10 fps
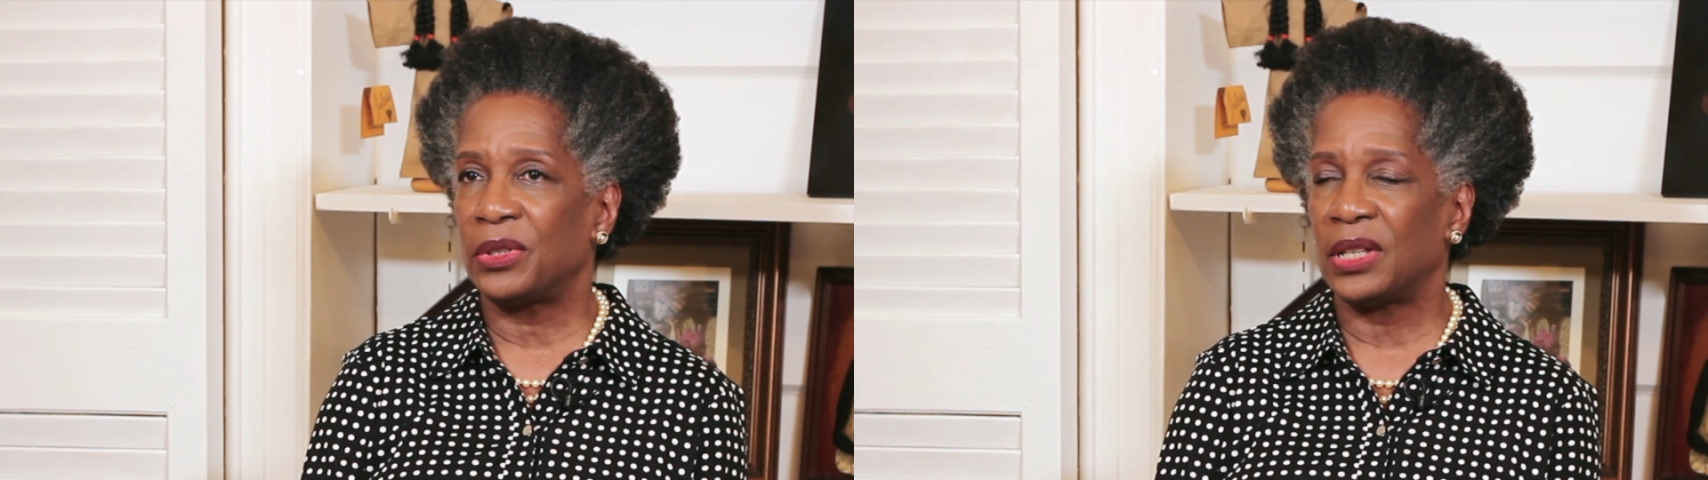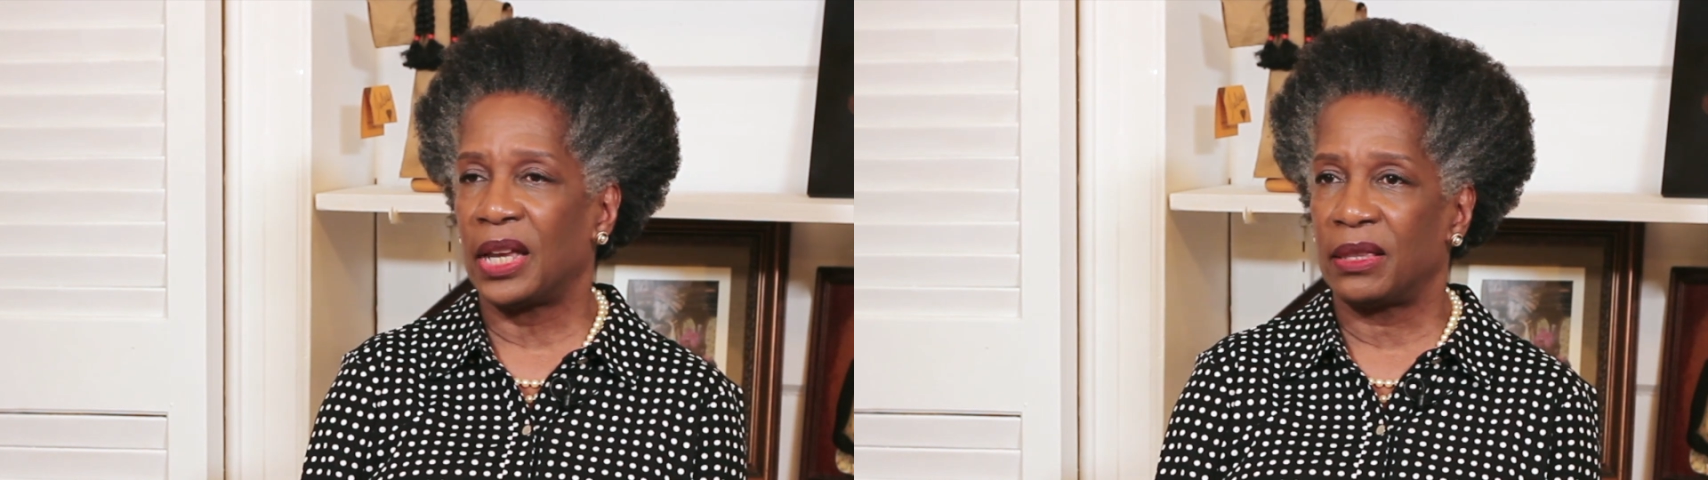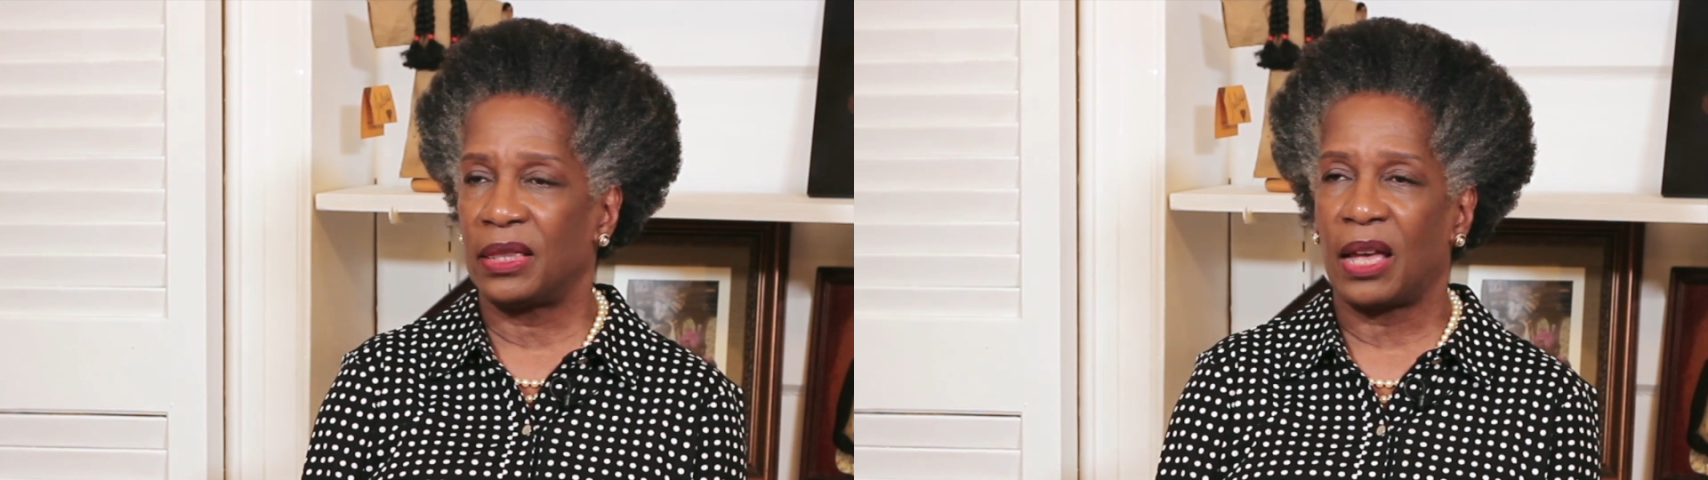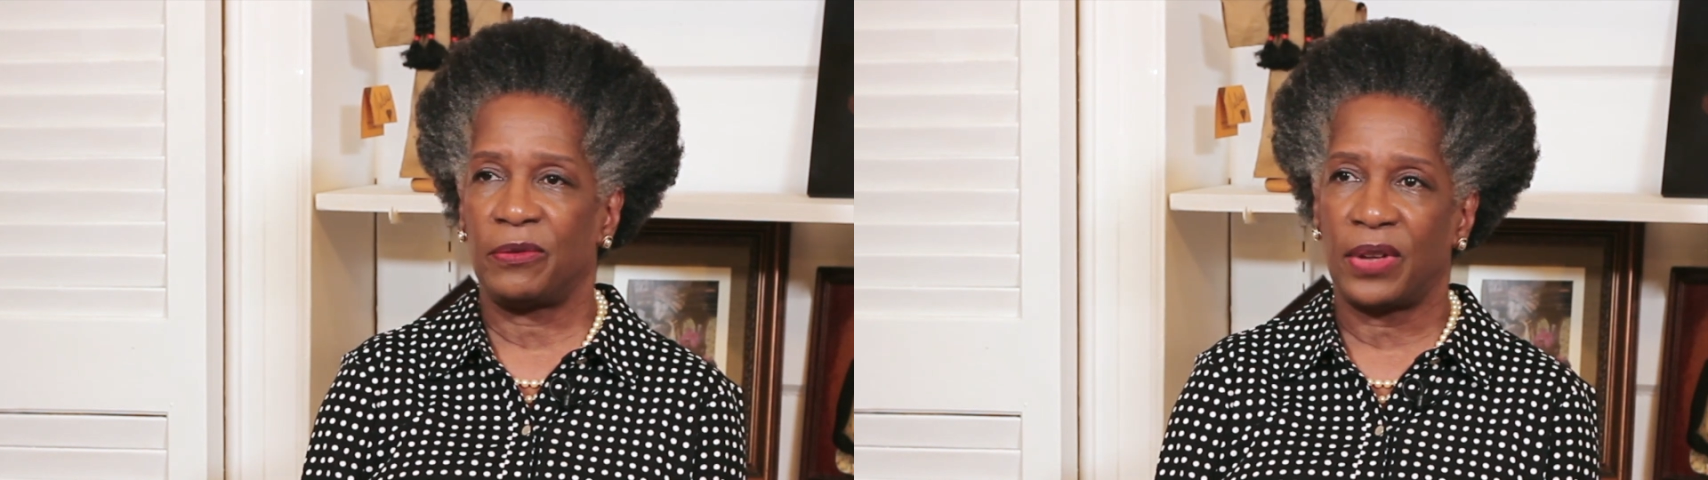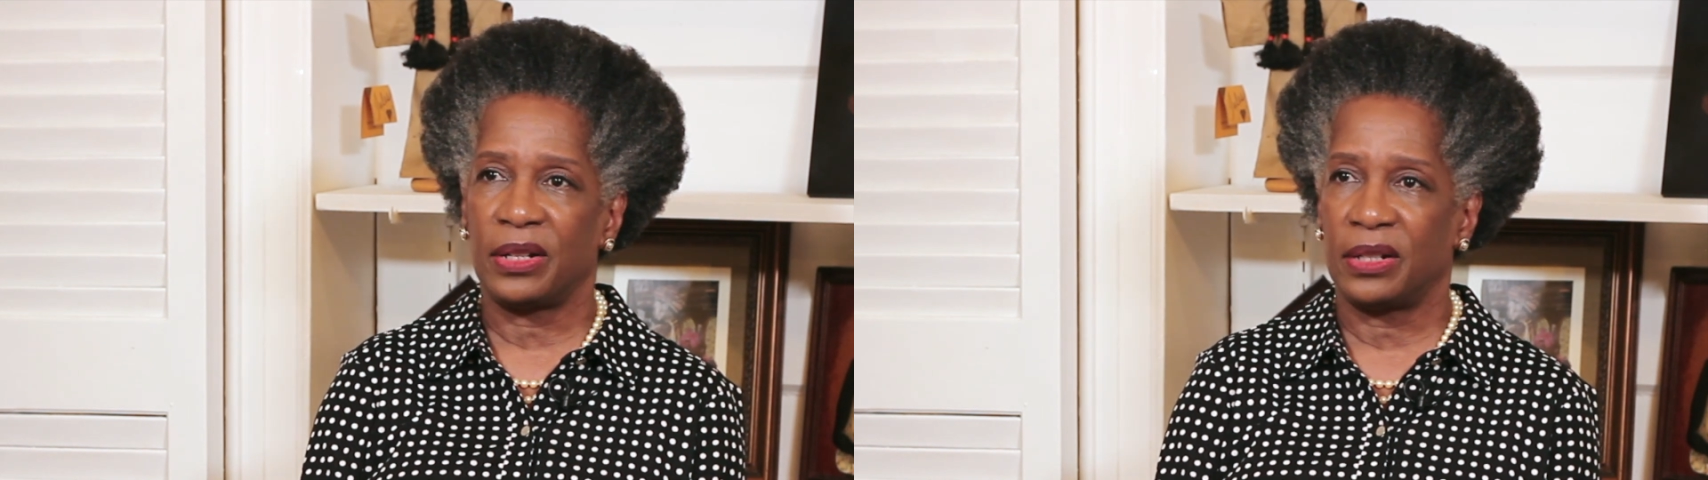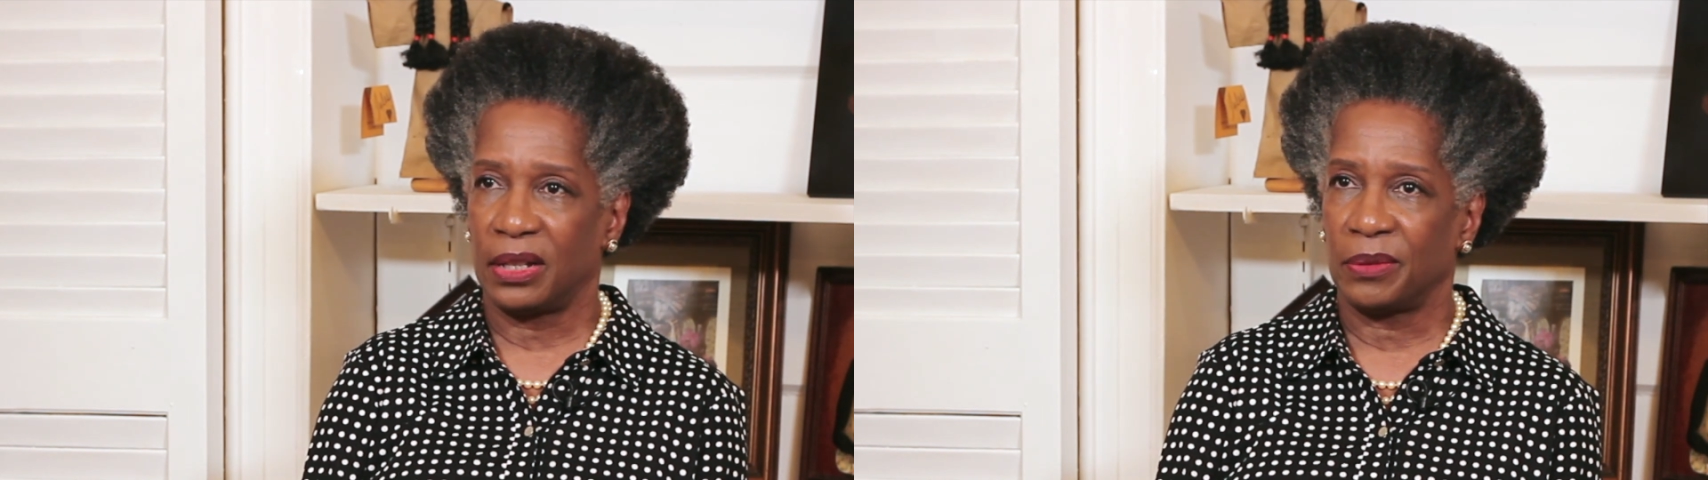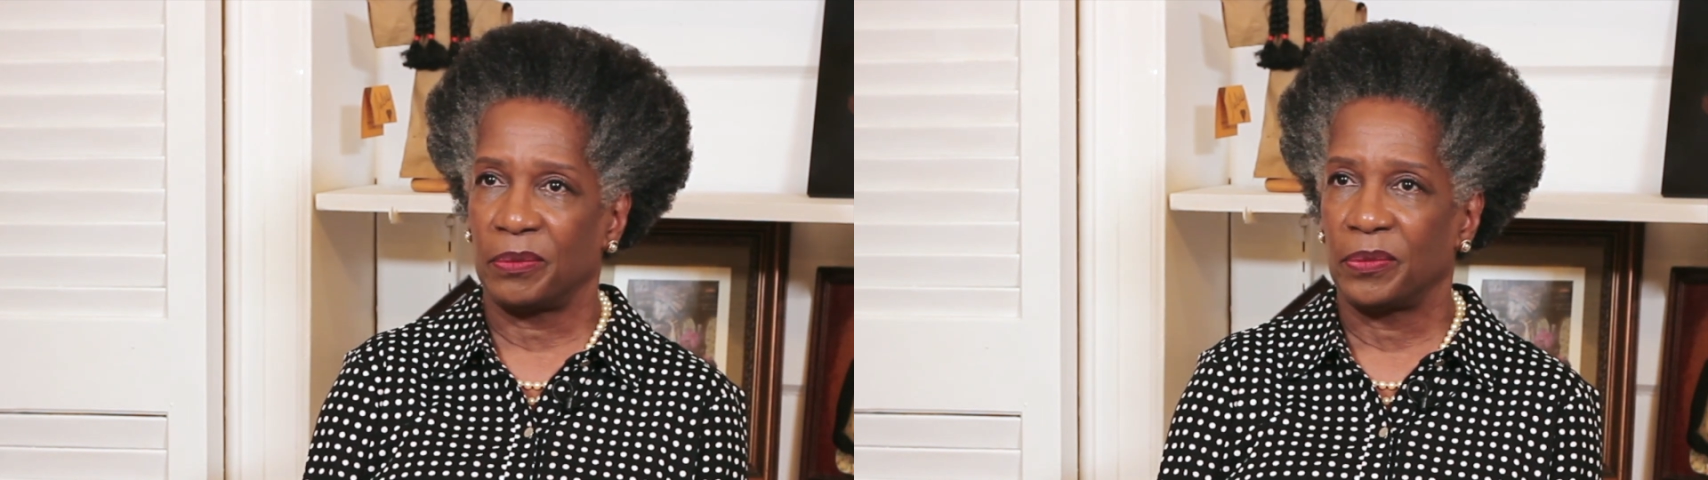to get that funding.